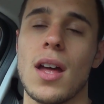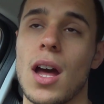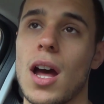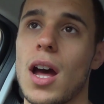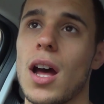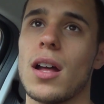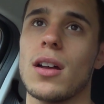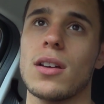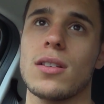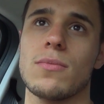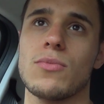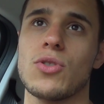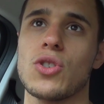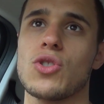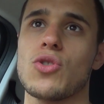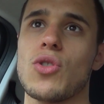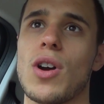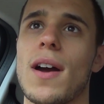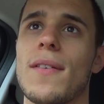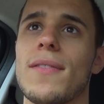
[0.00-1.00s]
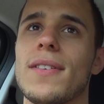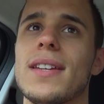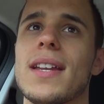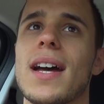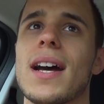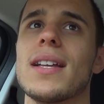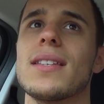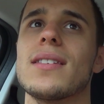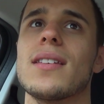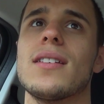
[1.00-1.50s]
because I'm just driving
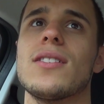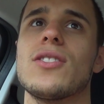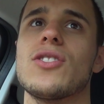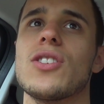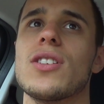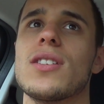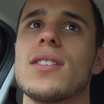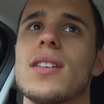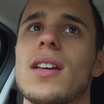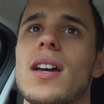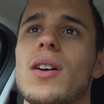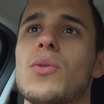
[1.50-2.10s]
now. So it's just,